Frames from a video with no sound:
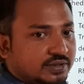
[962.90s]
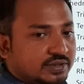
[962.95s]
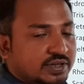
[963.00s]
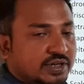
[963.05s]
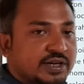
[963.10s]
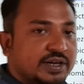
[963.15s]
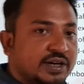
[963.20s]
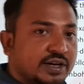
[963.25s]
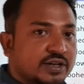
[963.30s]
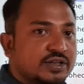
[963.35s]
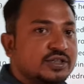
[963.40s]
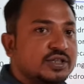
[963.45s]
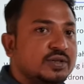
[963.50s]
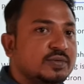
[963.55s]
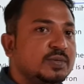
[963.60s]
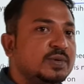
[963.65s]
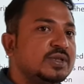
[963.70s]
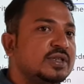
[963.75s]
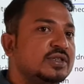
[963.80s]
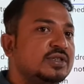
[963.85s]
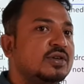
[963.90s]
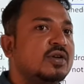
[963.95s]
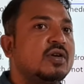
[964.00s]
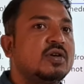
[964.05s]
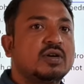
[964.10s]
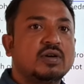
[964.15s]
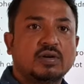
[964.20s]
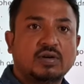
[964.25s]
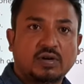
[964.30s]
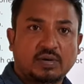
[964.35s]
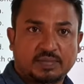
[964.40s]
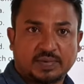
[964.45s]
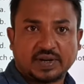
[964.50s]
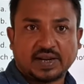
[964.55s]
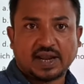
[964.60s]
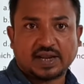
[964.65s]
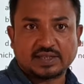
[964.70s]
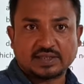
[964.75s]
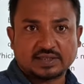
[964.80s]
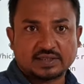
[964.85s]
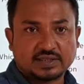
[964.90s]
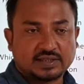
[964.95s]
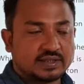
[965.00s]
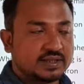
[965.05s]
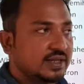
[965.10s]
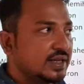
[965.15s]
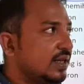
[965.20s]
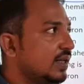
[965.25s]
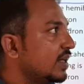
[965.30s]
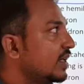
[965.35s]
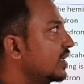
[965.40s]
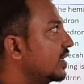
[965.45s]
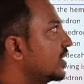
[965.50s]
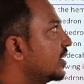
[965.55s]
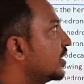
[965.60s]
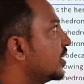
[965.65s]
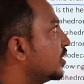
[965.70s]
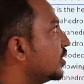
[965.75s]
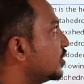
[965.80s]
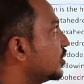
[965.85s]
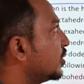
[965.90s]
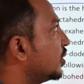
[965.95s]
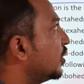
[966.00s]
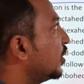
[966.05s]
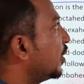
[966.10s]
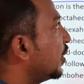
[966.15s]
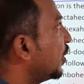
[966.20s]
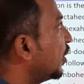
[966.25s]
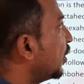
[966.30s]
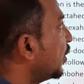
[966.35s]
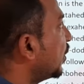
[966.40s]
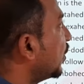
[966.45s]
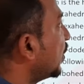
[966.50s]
in a direction which is not optic axis. So